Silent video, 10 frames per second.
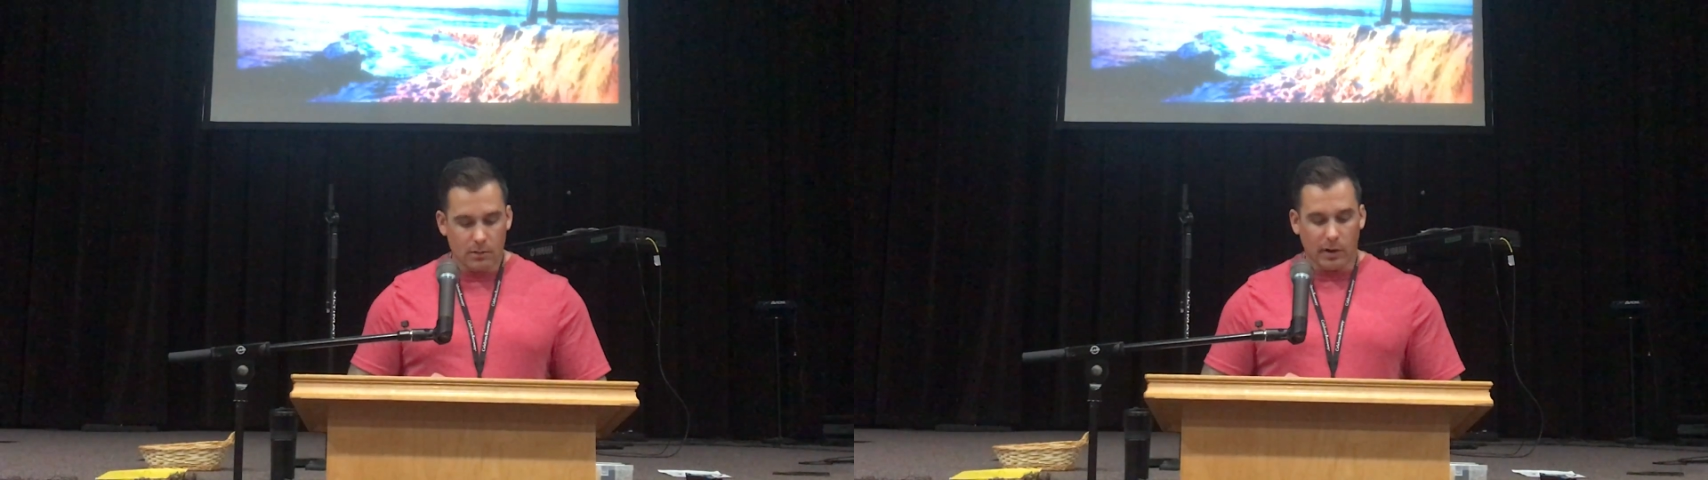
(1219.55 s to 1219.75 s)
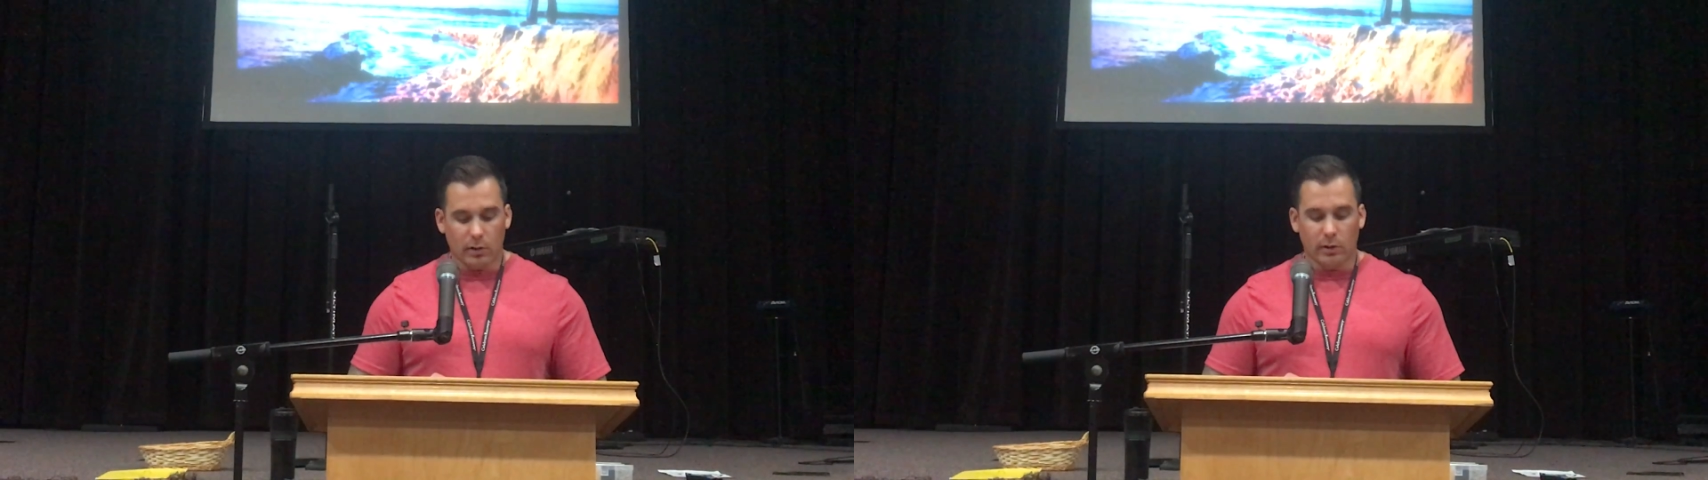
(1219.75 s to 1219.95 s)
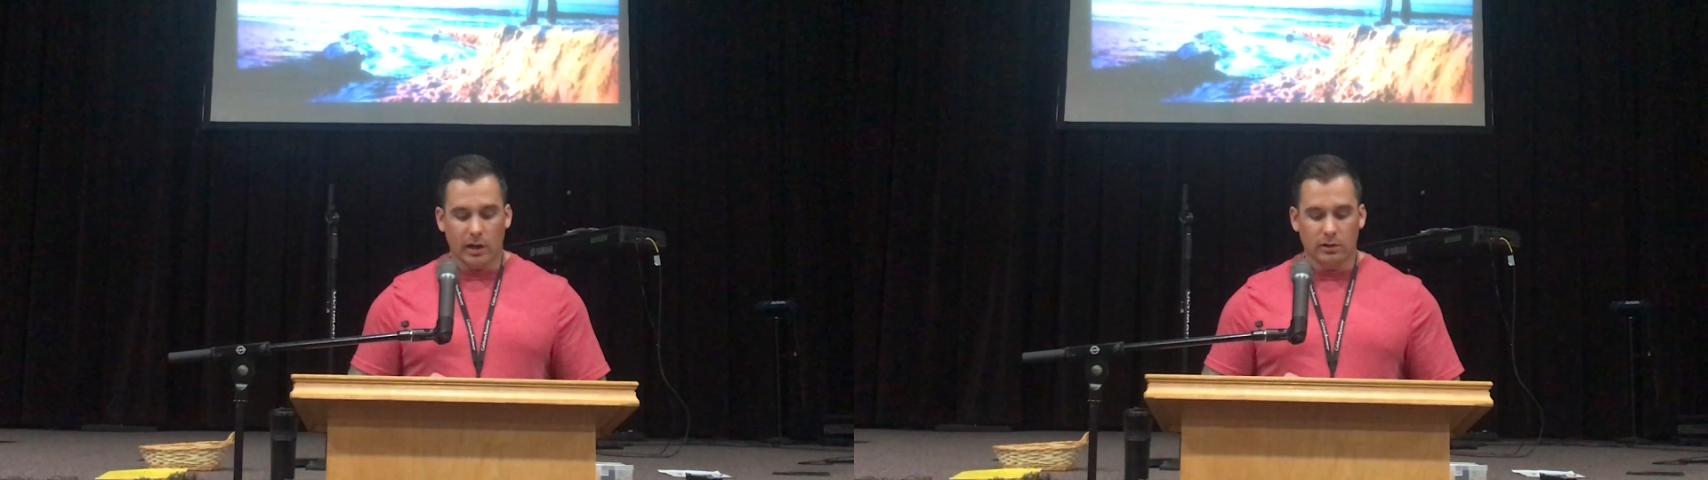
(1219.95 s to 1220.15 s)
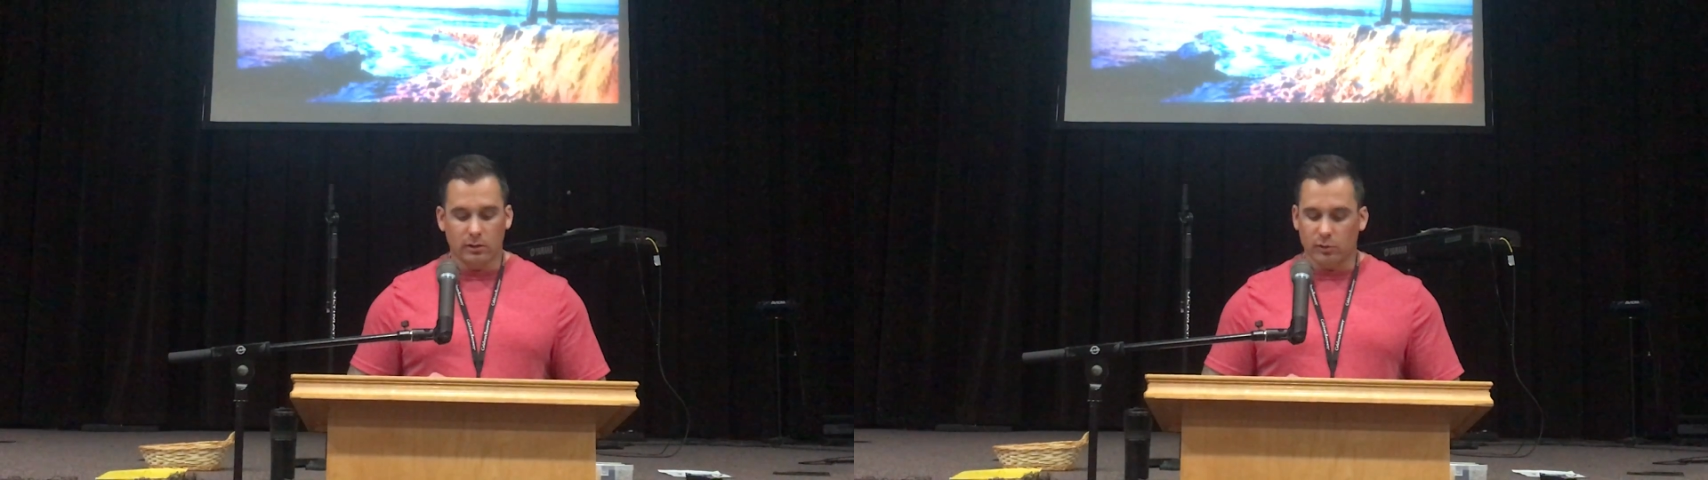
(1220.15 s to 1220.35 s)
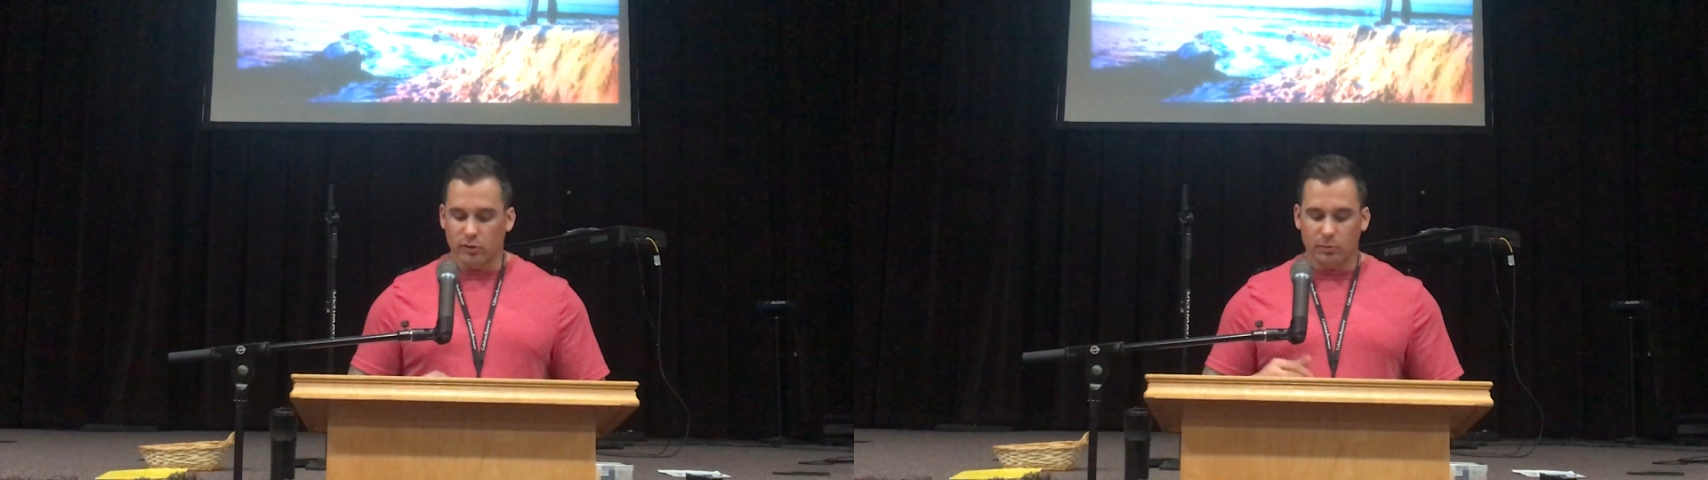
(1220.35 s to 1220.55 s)
My cocaine
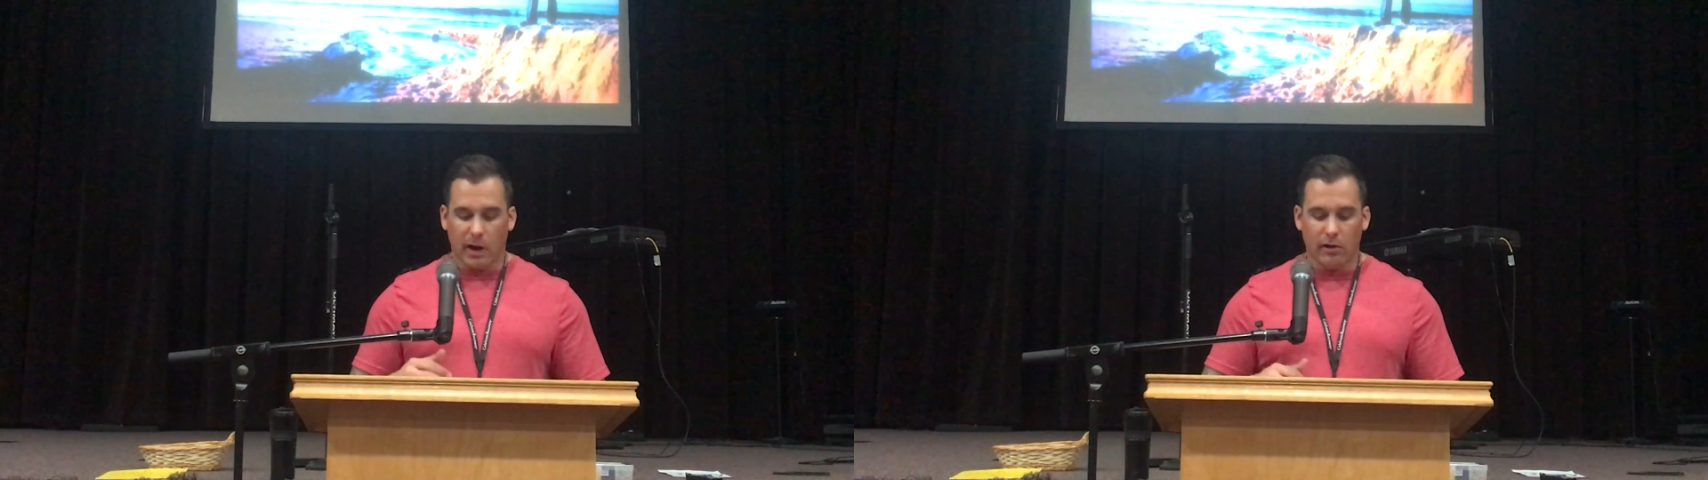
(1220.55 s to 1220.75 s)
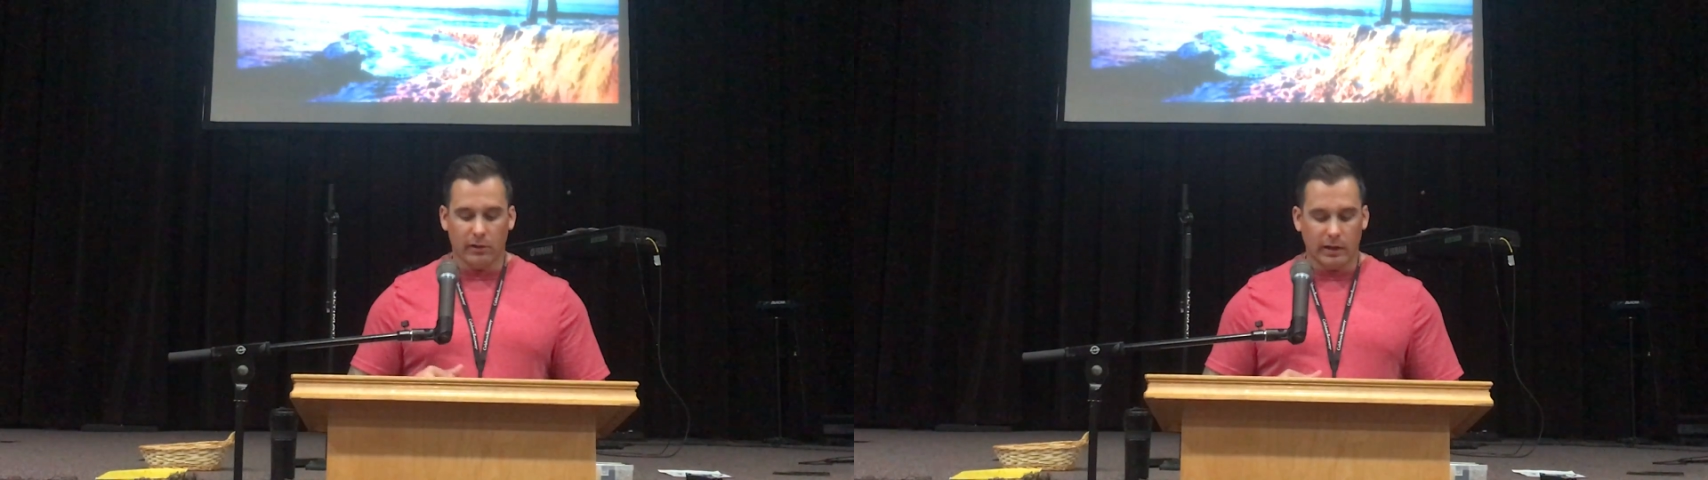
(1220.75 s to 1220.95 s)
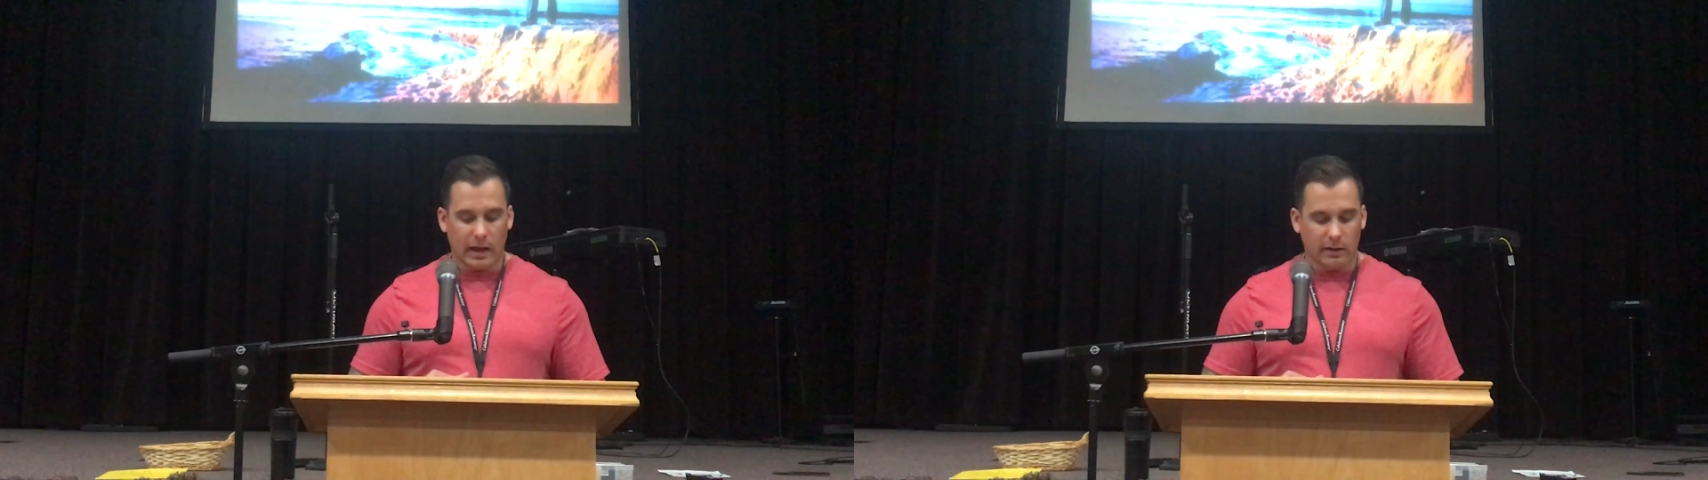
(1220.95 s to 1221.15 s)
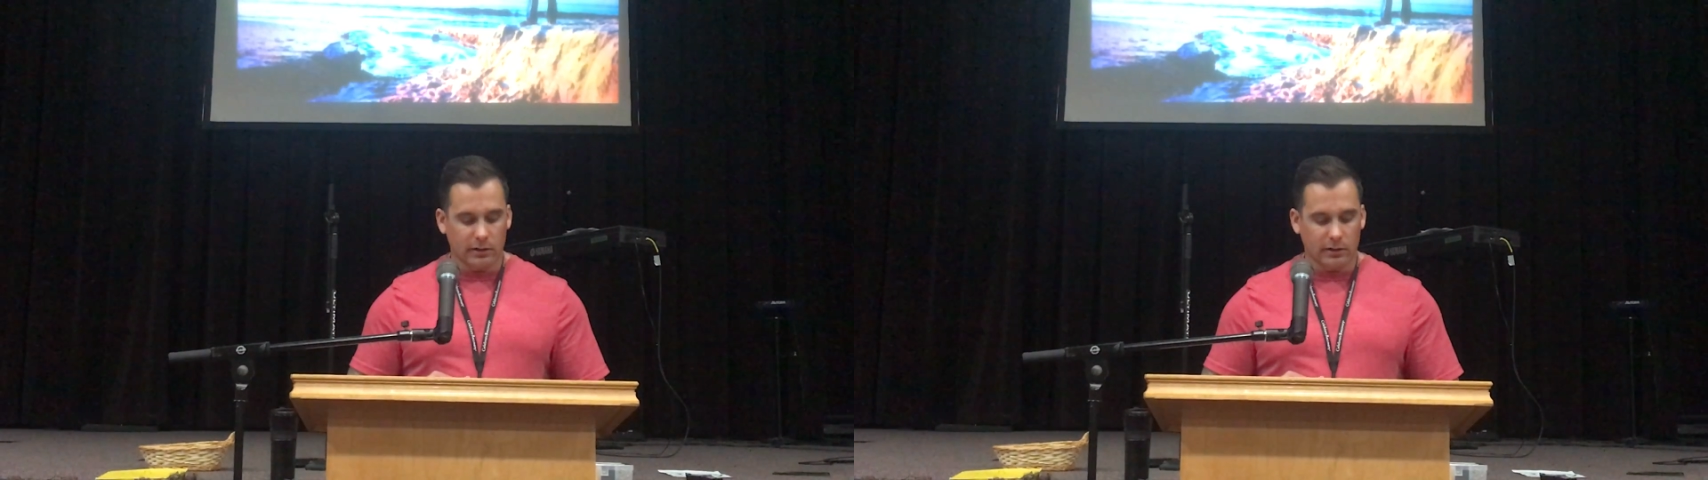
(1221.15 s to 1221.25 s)
use was spiraling out of